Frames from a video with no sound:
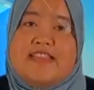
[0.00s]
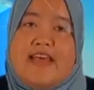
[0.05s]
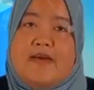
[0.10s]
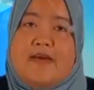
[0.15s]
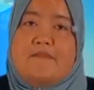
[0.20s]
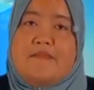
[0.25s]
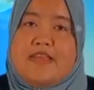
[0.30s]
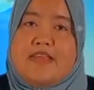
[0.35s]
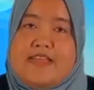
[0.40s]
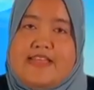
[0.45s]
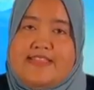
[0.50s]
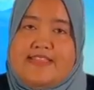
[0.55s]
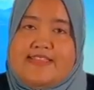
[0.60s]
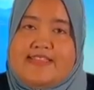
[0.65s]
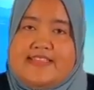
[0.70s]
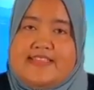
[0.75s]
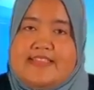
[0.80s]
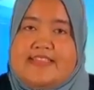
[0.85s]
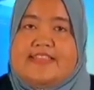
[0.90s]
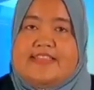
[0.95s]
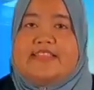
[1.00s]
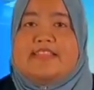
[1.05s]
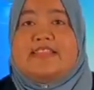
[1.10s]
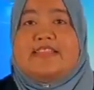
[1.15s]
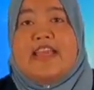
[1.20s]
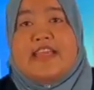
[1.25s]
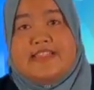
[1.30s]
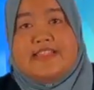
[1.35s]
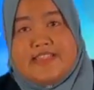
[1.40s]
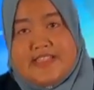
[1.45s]
step is
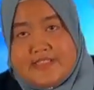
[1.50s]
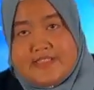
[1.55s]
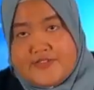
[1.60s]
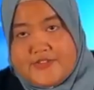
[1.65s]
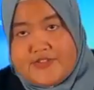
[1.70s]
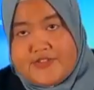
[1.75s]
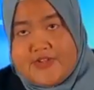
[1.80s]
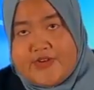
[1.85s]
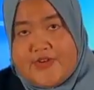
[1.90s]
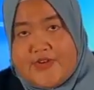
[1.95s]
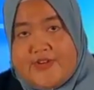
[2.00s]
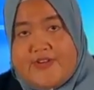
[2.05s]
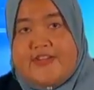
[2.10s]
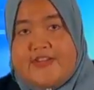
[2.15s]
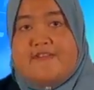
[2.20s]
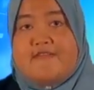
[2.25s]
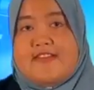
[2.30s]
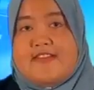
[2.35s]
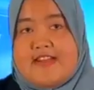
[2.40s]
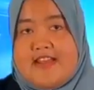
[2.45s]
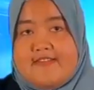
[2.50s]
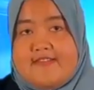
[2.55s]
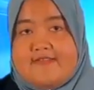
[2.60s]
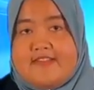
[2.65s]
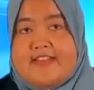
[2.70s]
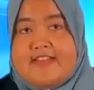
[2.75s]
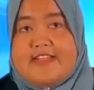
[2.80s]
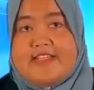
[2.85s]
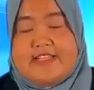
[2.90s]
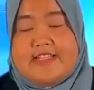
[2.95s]
getting to know the
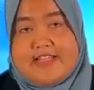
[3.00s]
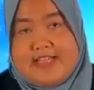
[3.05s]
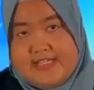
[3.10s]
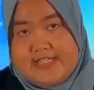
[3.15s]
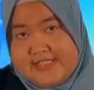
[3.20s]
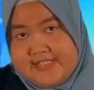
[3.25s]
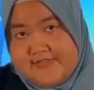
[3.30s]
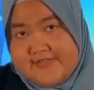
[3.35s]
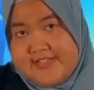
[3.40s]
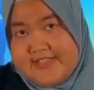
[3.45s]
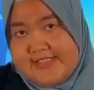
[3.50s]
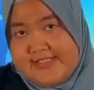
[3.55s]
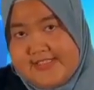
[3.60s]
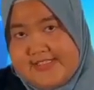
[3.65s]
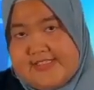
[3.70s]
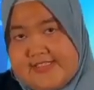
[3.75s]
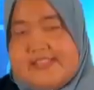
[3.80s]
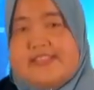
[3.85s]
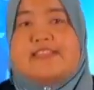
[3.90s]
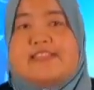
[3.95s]
related industries.